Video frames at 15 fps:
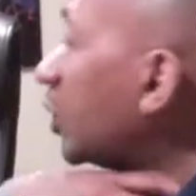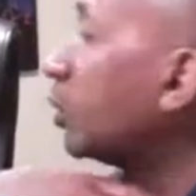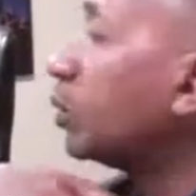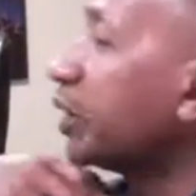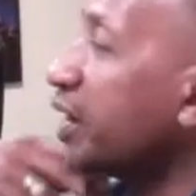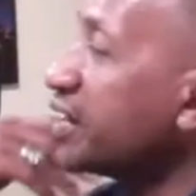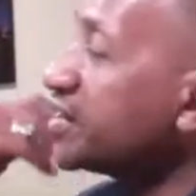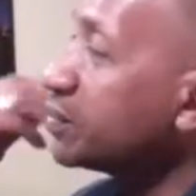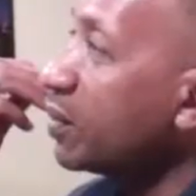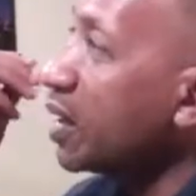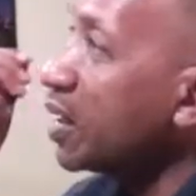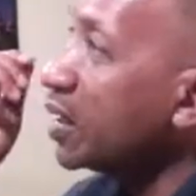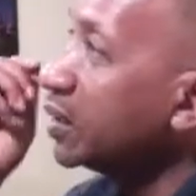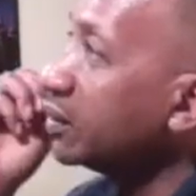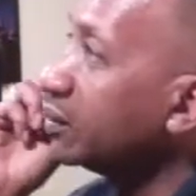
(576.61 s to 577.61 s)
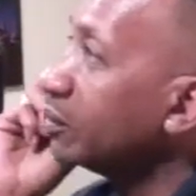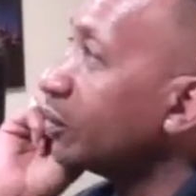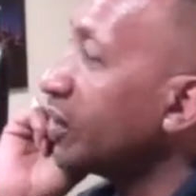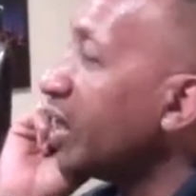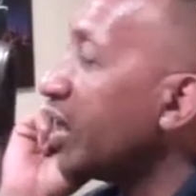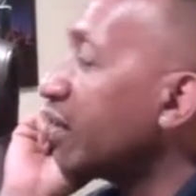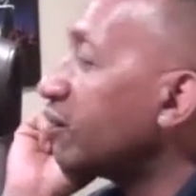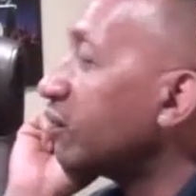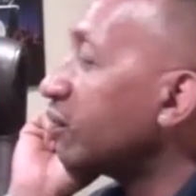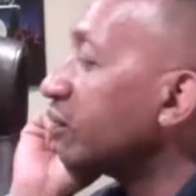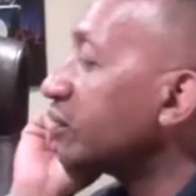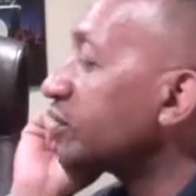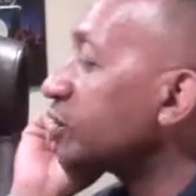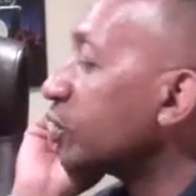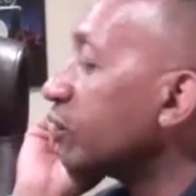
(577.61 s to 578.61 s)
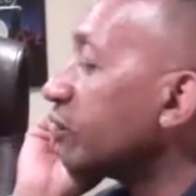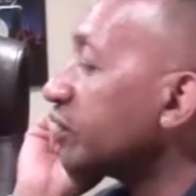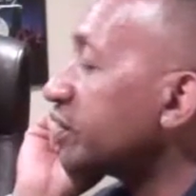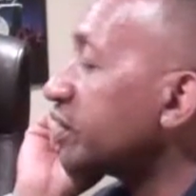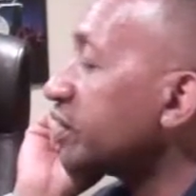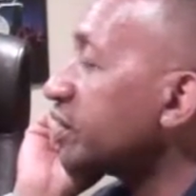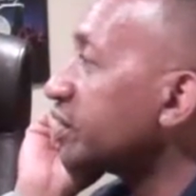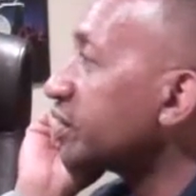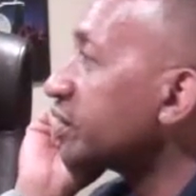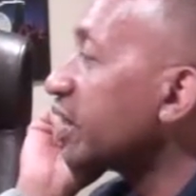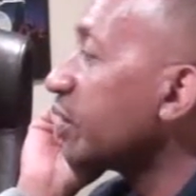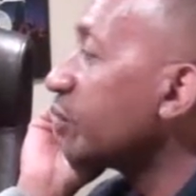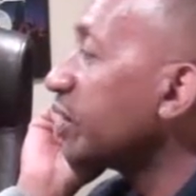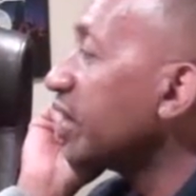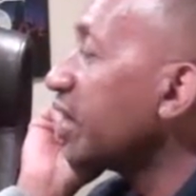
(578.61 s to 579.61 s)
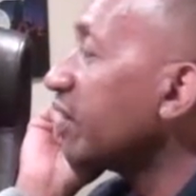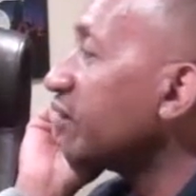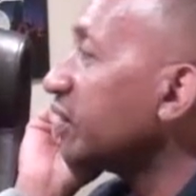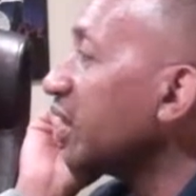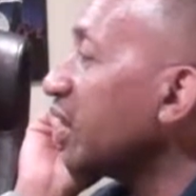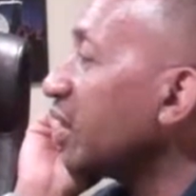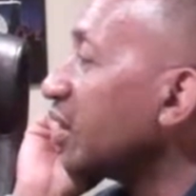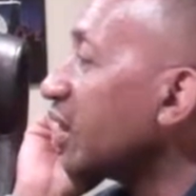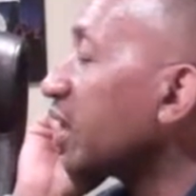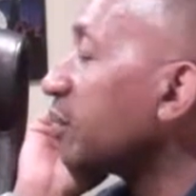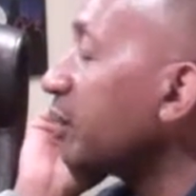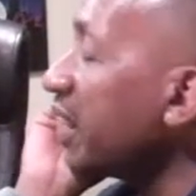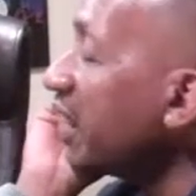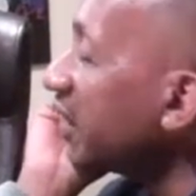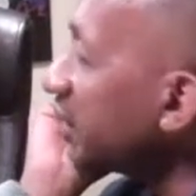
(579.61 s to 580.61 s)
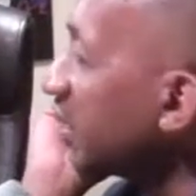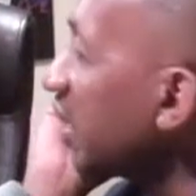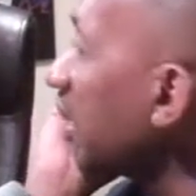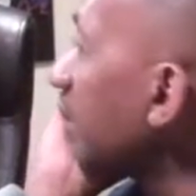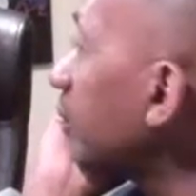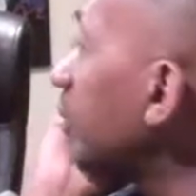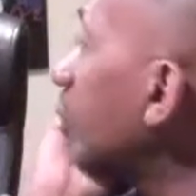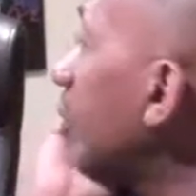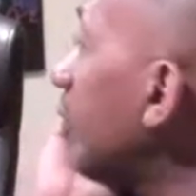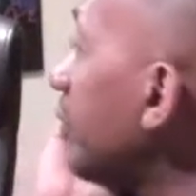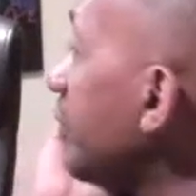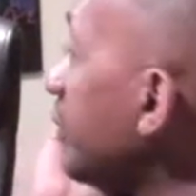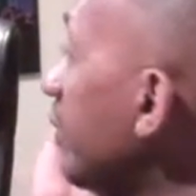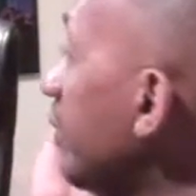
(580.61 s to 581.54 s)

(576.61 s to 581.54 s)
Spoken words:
Well, that's why we have services that we have now, like Bandcamp and all these